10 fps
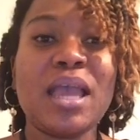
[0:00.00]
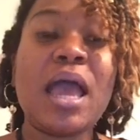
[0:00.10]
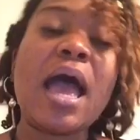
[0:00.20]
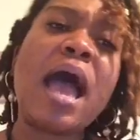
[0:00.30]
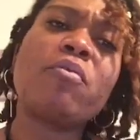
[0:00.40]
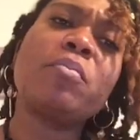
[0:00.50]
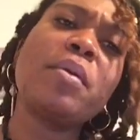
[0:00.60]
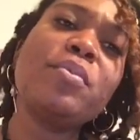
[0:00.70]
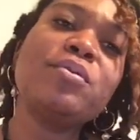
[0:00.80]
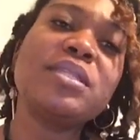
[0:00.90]
I
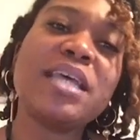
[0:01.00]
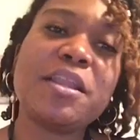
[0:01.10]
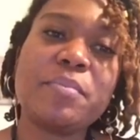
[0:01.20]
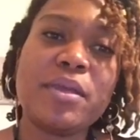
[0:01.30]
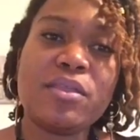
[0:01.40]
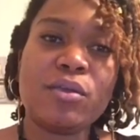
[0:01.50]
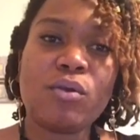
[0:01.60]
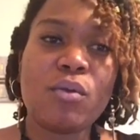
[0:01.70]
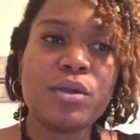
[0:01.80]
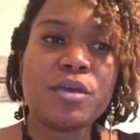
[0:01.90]
remember you telling me that
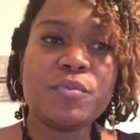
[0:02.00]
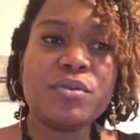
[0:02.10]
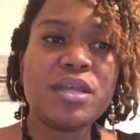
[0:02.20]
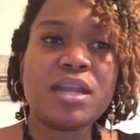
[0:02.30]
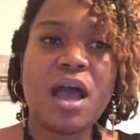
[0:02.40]
growing up you didn't